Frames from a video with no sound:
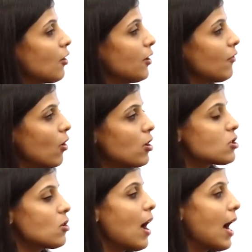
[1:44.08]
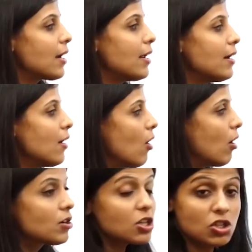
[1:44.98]
now they've also added
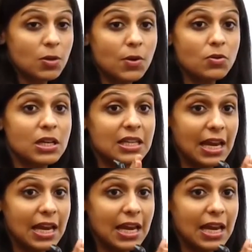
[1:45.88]
or distributed